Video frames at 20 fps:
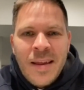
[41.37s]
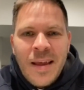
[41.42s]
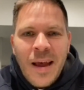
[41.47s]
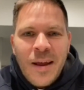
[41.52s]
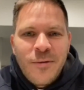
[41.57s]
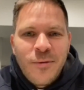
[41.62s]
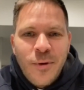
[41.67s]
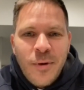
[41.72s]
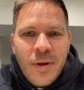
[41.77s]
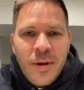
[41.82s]
I
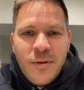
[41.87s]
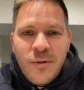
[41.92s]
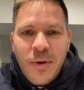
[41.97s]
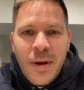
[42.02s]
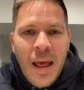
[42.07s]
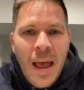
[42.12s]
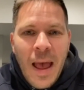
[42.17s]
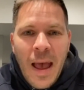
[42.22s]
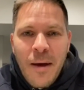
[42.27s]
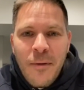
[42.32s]
truly
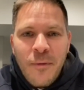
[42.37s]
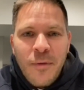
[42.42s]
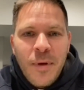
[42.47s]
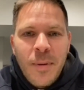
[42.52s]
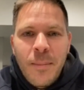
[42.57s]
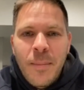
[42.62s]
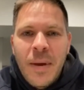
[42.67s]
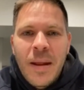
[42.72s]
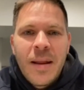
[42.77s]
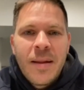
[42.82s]
enjoyed every
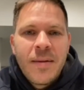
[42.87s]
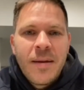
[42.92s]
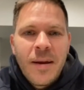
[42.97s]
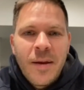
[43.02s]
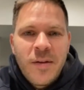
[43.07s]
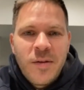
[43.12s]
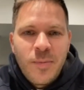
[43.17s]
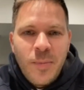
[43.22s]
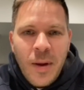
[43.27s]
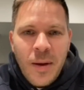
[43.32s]
minute that I
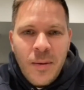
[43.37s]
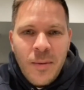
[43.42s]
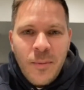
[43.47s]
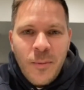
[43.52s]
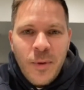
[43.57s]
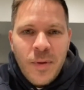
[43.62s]
spent